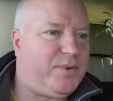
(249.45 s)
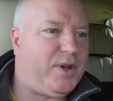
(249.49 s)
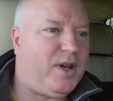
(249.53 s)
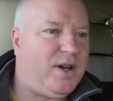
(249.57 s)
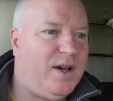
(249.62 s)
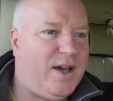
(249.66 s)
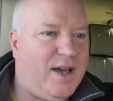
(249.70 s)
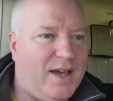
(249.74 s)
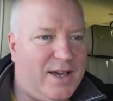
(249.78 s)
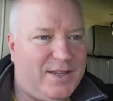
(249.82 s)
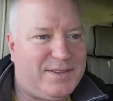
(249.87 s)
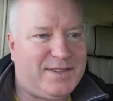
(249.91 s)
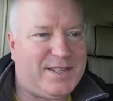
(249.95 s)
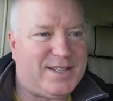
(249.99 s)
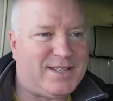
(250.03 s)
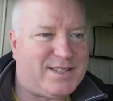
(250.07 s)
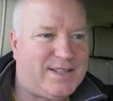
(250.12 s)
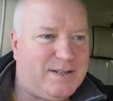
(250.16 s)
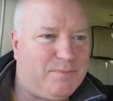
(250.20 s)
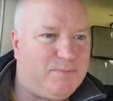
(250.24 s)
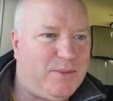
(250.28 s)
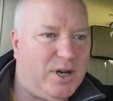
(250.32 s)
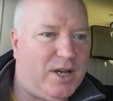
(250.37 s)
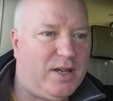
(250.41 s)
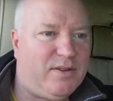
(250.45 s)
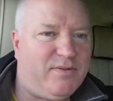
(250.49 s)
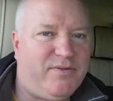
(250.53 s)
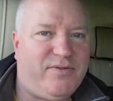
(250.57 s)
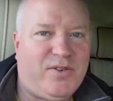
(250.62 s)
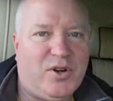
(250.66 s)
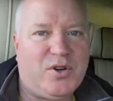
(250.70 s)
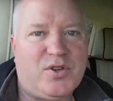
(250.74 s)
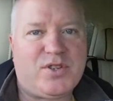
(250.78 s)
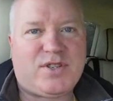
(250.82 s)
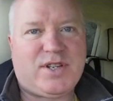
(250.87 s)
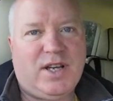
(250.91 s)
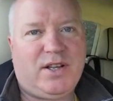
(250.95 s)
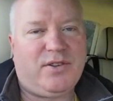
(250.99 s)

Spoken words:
Now, I had this in my first